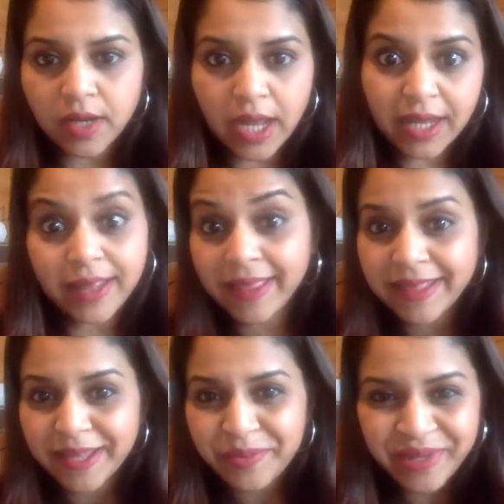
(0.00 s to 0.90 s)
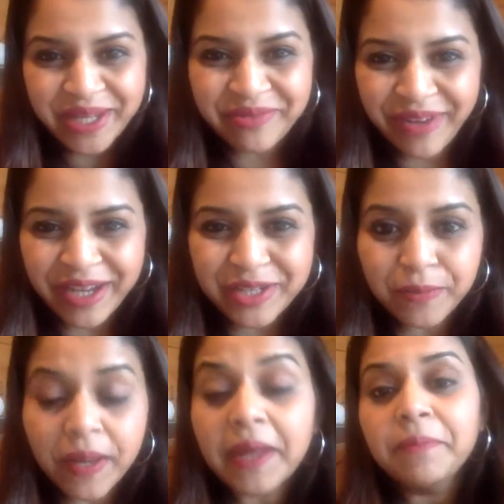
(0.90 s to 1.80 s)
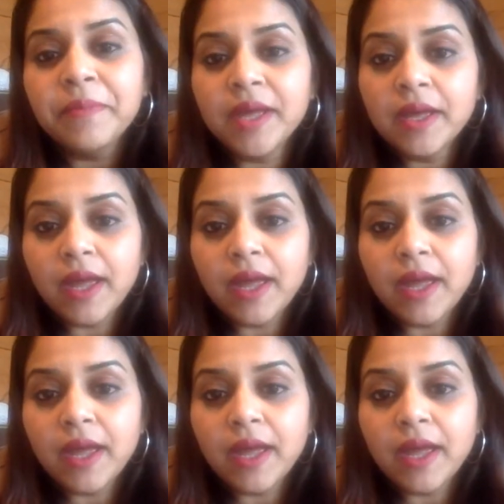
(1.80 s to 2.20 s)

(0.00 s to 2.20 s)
anything that we can find to blame,